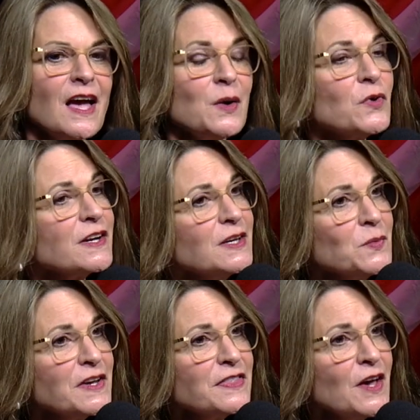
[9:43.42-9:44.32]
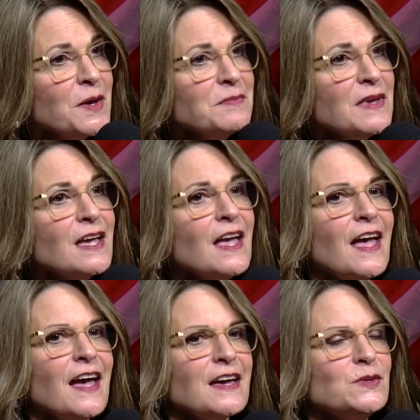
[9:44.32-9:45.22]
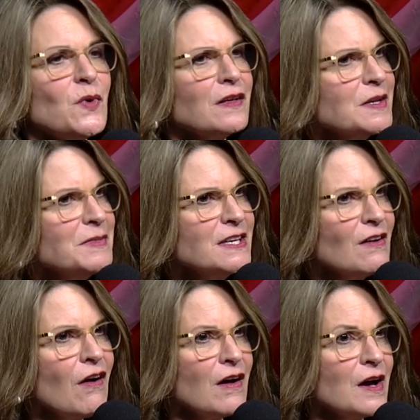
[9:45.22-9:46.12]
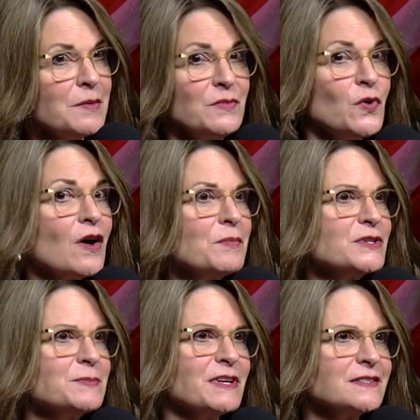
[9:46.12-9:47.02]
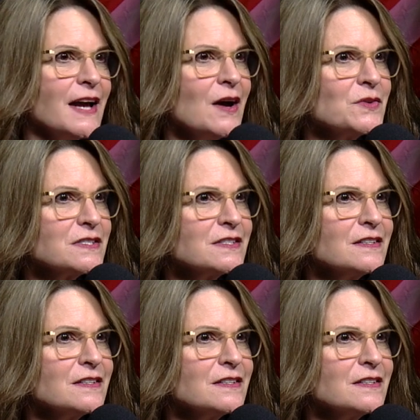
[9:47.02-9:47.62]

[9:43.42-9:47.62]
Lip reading: working with them and welcoming, we're almost built out.